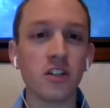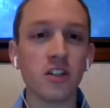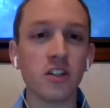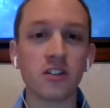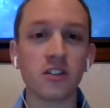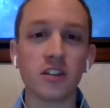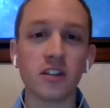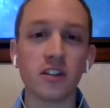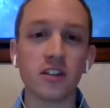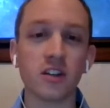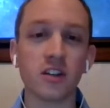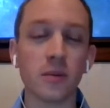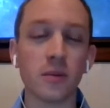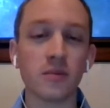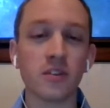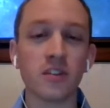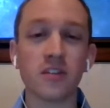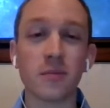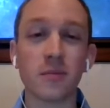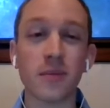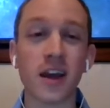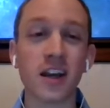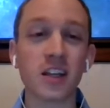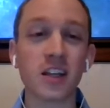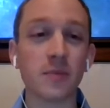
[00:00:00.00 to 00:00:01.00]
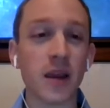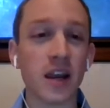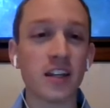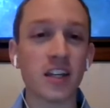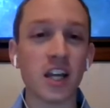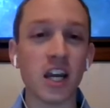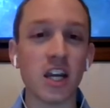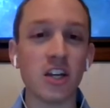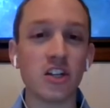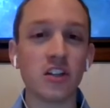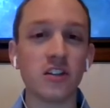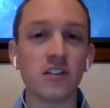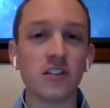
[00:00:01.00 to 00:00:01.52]
just in terms of some
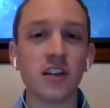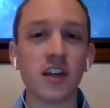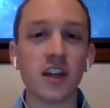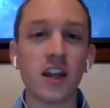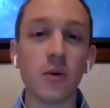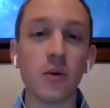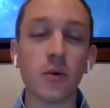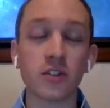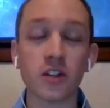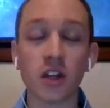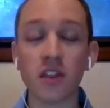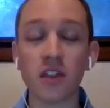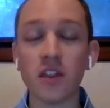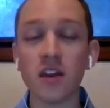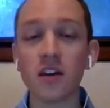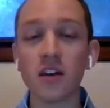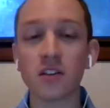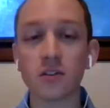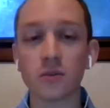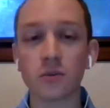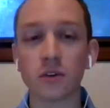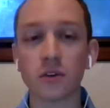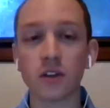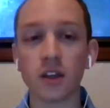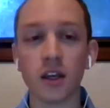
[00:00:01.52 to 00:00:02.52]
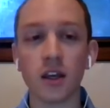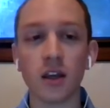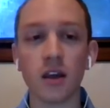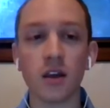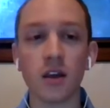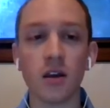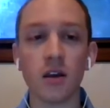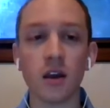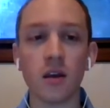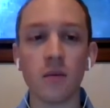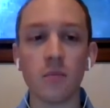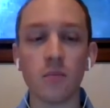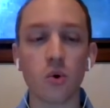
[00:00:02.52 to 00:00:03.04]
expectation setting, which I think is really
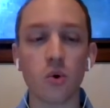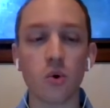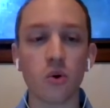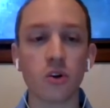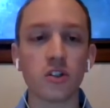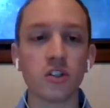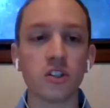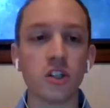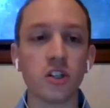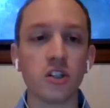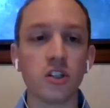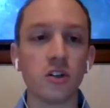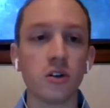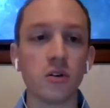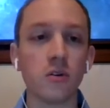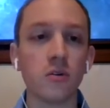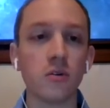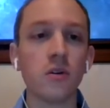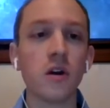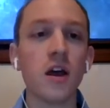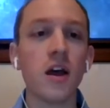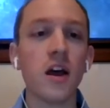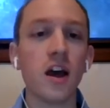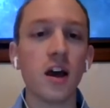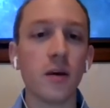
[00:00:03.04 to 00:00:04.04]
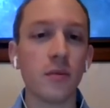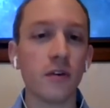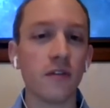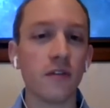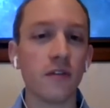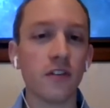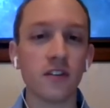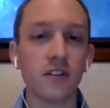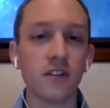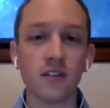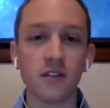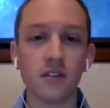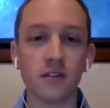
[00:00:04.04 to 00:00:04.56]
important to do, if
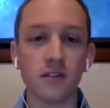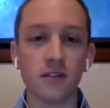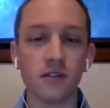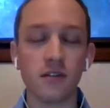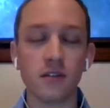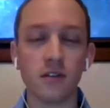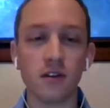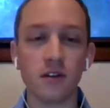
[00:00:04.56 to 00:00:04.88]
this is